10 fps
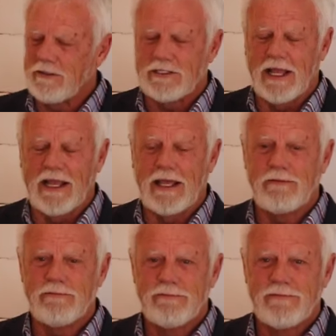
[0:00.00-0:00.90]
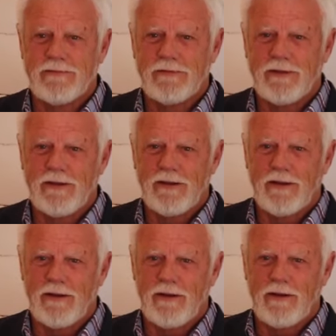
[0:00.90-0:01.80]
Say again?
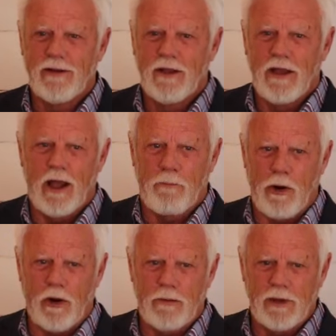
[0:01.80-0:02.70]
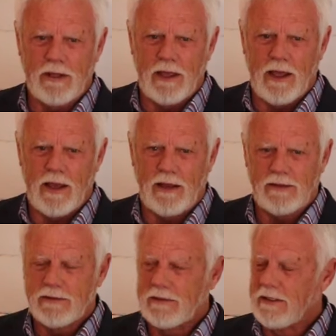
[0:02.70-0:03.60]
a parliament, yeah.
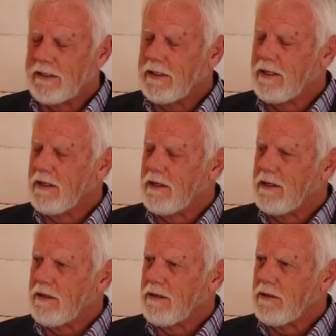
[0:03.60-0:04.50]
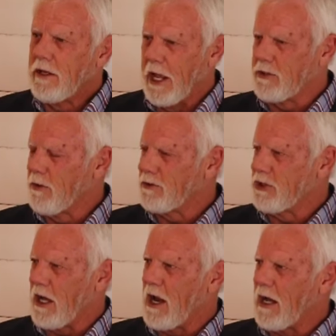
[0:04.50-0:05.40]
Israel
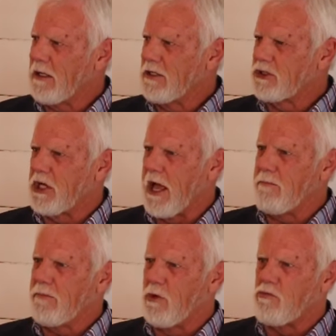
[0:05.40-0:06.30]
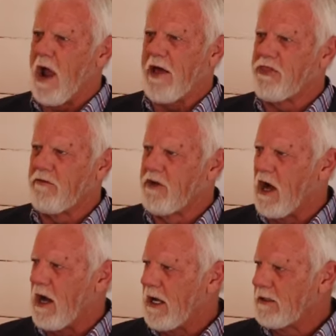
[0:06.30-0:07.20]
shall not escape the wrath of
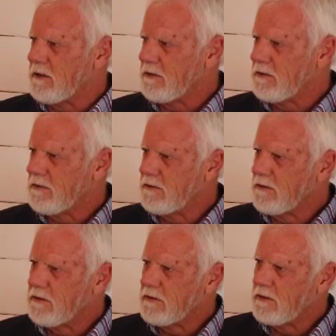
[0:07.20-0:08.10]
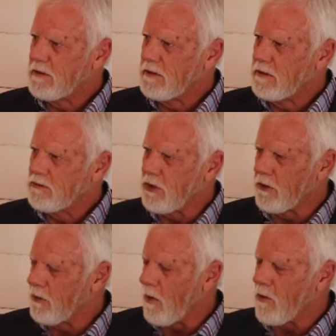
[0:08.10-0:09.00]
God.
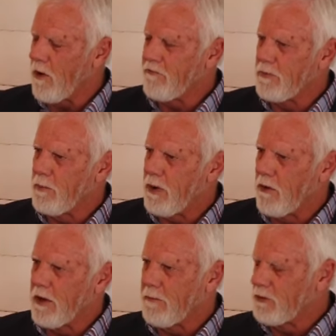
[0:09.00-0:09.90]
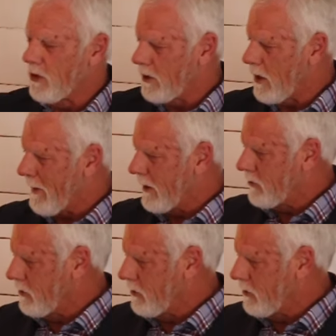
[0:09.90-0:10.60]
Turned to walk away from the podium, took about